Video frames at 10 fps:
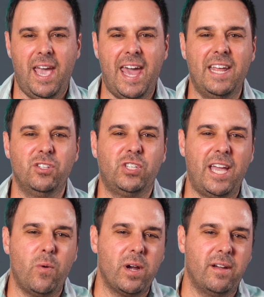And in
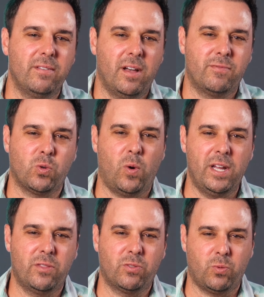January of twenty
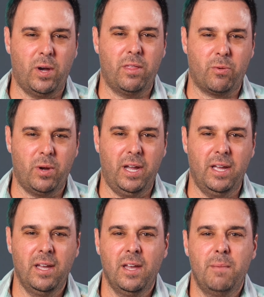twenty-three,
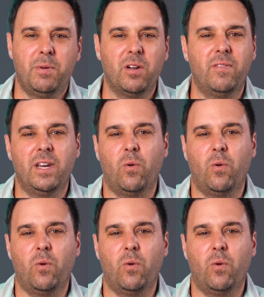Pura Vida